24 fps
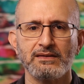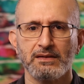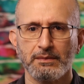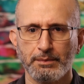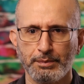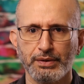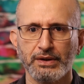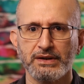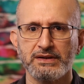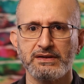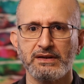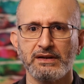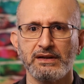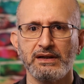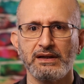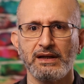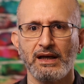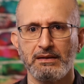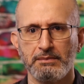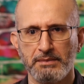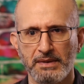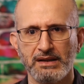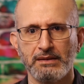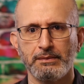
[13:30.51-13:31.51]
simplicity
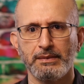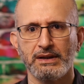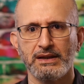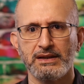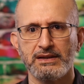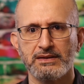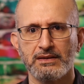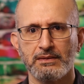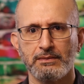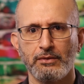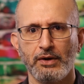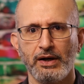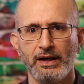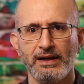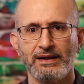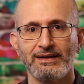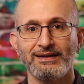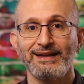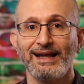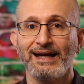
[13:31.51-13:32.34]
and minimalism, right?